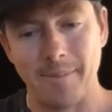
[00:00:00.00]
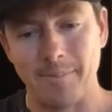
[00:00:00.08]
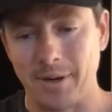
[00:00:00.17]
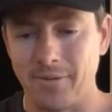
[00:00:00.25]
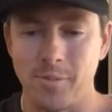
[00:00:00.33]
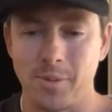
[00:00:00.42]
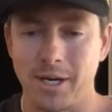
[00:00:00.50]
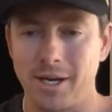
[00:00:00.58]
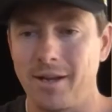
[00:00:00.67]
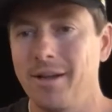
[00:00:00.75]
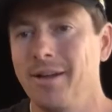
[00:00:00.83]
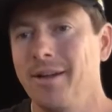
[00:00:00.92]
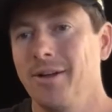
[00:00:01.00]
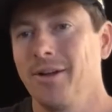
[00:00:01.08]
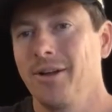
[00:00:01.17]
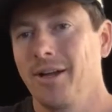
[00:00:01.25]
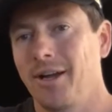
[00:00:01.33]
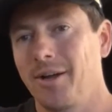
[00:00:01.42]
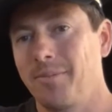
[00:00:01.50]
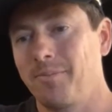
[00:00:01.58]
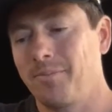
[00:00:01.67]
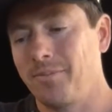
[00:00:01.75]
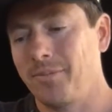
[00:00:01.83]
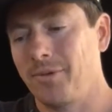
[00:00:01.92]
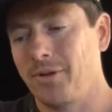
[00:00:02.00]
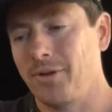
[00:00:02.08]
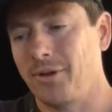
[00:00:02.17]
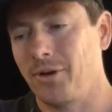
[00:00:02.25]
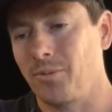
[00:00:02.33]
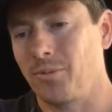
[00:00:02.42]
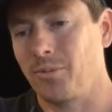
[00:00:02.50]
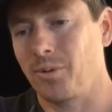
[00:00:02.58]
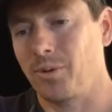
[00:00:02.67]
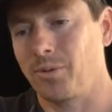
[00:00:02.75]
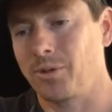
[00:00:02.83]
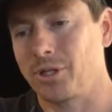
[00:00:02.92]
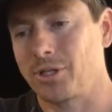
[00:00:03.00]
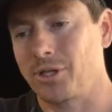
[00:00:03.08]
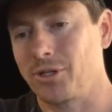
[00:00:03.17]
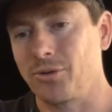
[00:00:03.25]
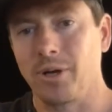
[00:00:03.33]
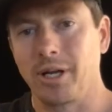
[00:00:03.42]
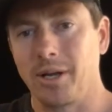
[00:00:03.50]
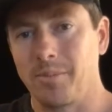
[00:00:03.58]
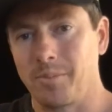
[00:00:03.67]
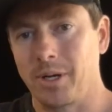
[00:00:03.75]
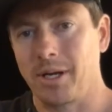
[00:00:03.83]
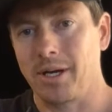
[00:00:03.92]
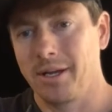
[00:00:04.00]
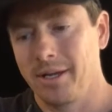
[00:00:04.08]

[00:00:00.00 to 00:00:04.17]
and everybody, we were just enjoying it. But